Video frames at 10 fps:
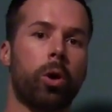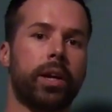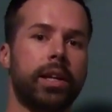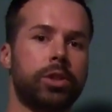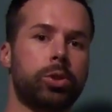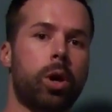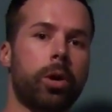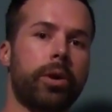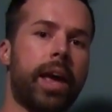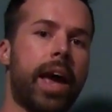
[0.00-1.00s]
or getting
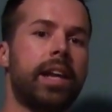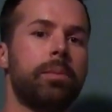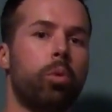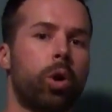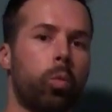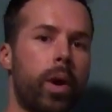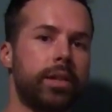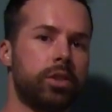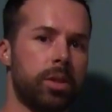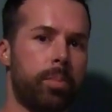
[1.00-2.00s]
stronger and adding more
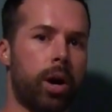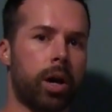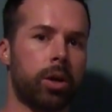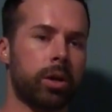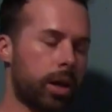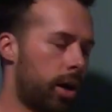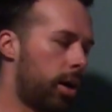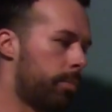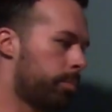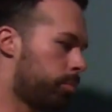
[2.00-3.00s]
weight to the bar
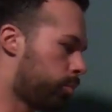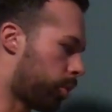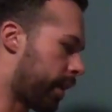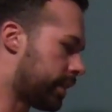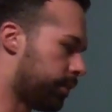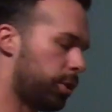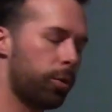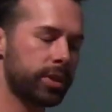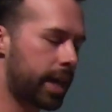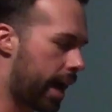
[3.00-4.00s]
progressively
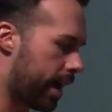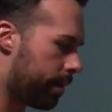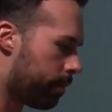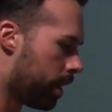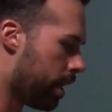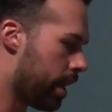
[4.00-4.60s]
over time.